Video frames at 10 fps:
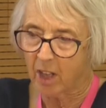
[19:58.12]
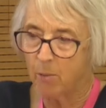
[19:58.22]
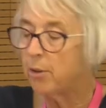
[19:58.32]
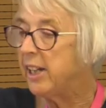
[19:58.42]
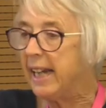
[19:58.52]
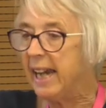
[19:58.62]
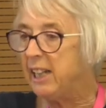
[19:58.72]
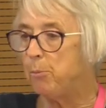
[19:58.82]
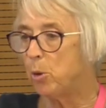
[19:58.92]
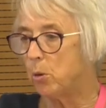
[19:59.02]
break
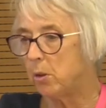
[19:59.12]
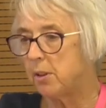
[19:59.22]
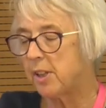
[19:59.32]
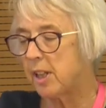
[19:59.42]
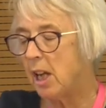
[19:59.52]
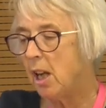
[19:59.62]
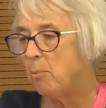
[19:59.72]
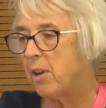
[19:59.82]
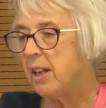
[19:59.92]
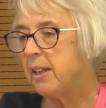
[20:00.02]
any moulds,
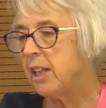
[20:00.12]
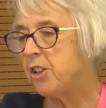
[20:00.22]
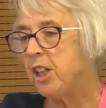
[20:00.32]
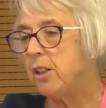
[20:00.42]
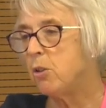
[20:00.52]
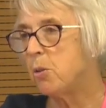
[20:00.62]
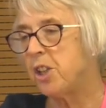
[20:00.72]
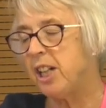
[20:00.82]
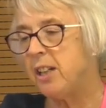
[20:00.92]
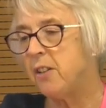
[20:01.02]
but I think she
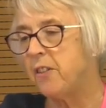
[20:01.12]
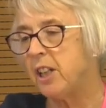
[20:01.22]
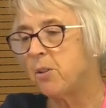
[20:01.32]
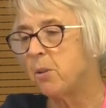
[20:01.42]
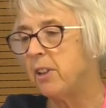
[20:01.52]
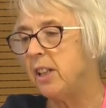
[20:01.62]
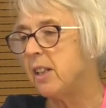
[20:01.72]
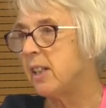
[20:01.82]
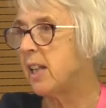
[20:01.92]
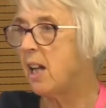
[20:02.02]
negotiated Victorian
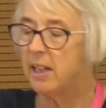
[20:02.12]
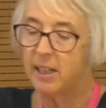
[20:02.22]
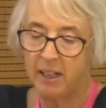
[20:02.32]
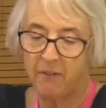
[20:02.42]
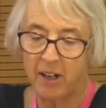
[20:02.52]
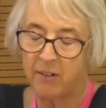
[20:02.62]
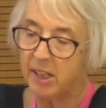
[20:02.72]
society very